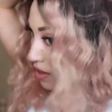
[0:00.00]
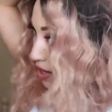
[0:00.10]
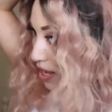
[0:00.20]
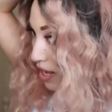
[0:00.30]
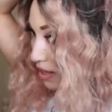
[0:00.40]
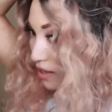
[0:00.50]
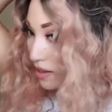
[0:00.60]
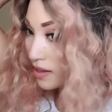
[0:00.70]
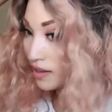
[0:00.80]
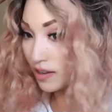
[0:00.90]

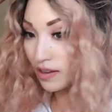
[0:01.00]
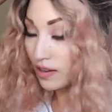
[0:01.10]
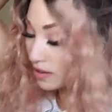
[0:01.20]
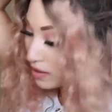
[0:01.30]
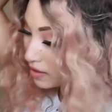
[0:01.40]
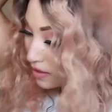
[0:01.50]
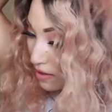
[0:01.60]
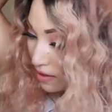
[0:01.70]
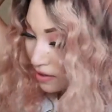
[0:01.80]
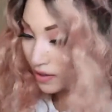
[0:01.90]

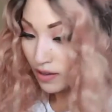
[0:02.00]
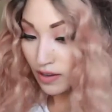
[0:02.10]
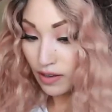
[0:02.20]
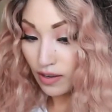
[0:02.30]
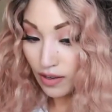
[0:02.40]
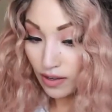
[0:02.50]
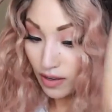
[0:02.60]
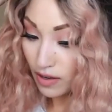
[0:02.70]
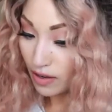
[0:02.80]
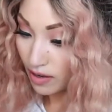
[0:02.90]

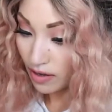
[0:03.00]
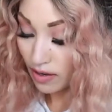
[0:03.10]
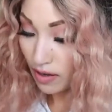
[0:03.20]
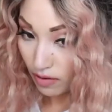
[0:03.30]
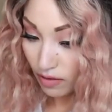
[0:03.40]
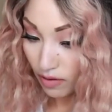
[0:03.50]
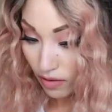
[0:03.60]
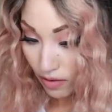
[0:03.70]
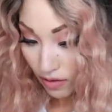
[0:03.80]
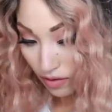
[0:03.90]

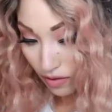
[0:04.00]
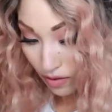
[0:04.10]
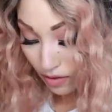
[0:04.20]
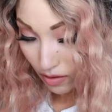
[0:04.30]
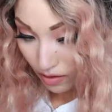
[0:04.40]
[no speech]